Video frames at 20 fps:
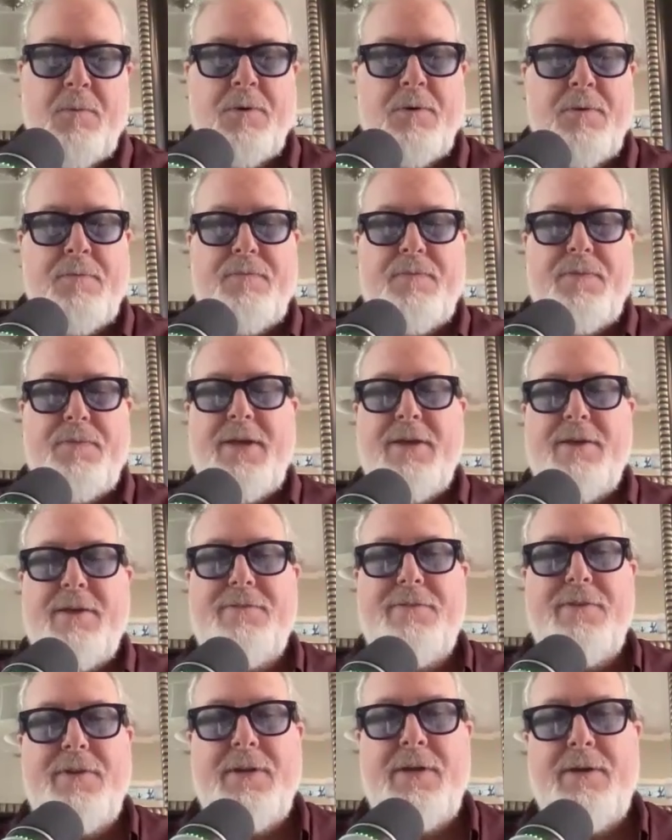Well,
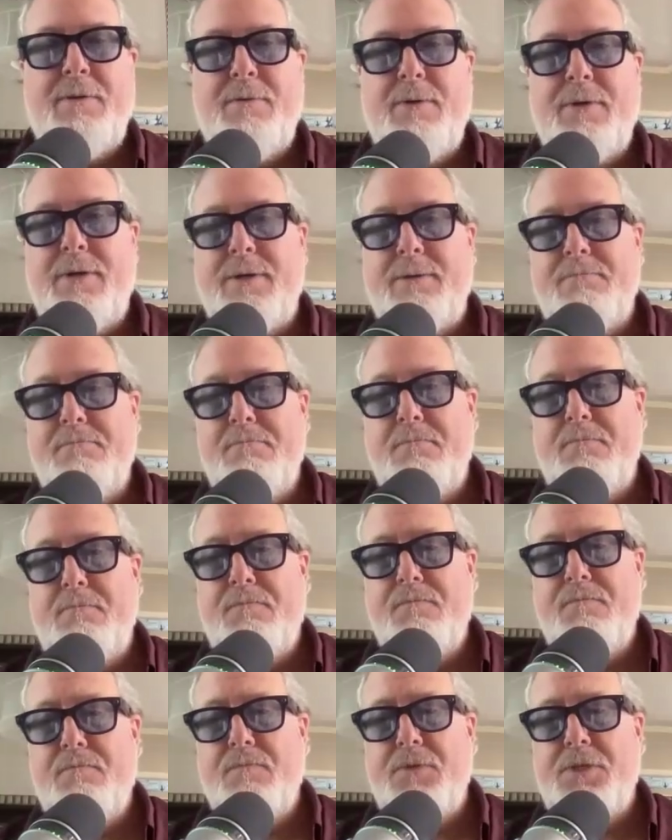thanks. And I'll
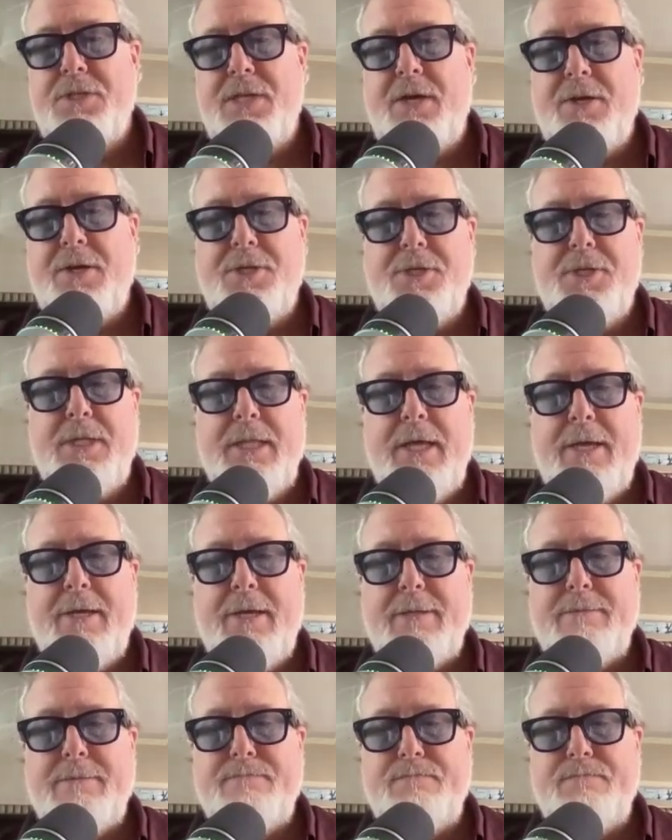shout at you
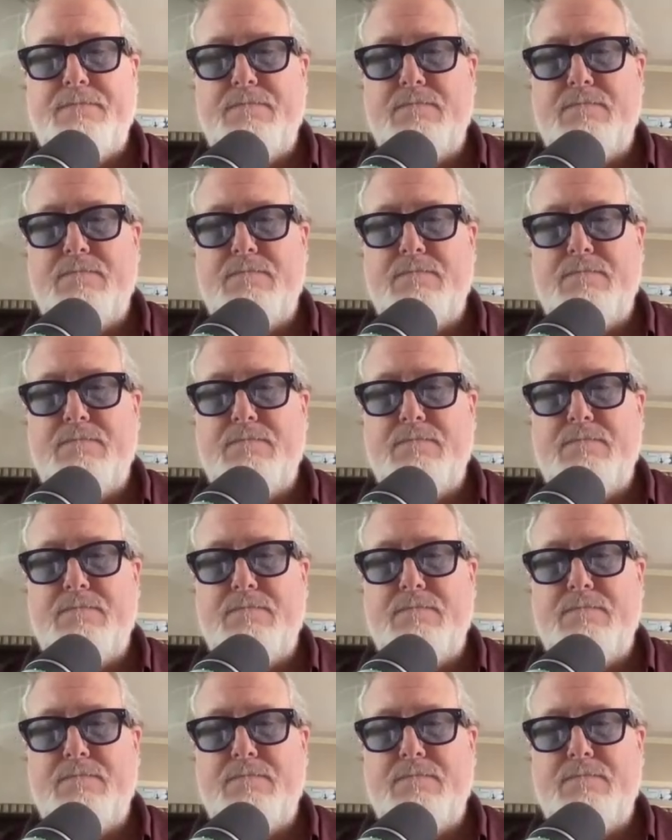later.